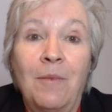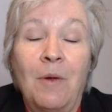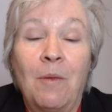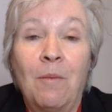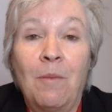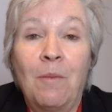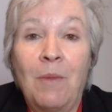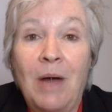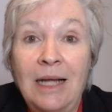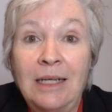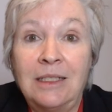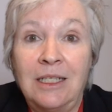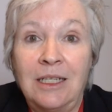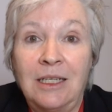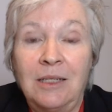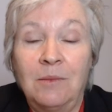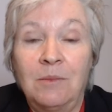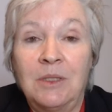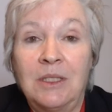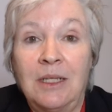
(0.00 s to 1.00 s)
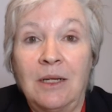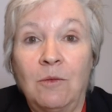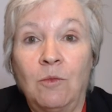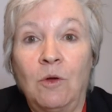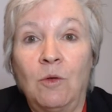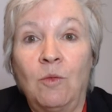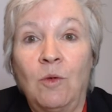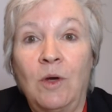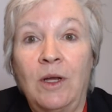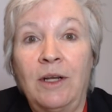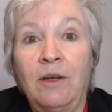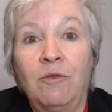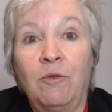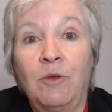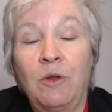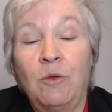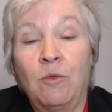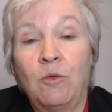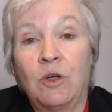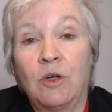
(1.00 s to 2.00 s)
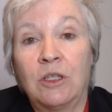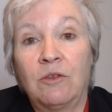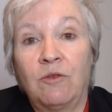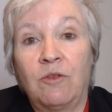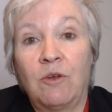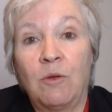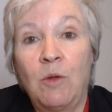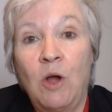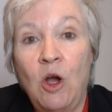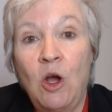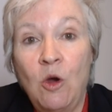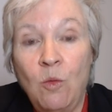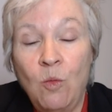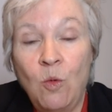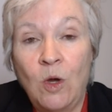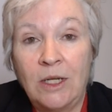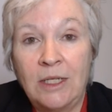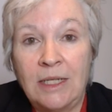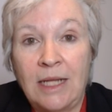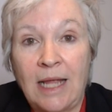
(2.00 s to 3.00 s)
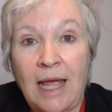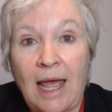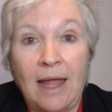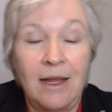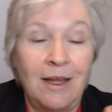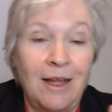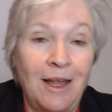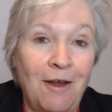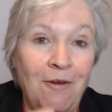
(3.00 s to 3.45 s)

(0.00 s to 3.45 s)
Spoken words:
My team said, well, what if we worked from home one day?